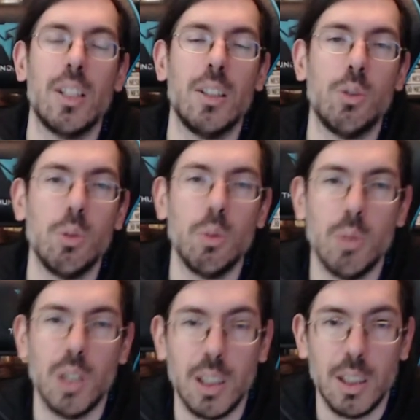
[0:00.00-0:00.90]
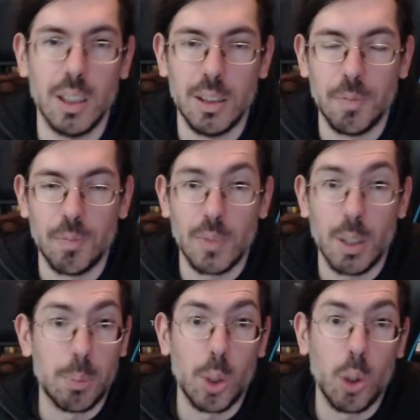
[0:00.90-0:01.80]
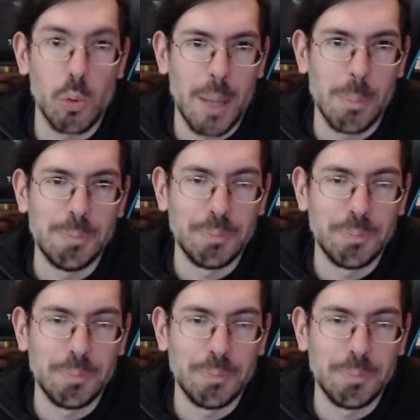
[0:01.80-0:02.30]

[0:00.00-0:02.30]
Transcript: into a program,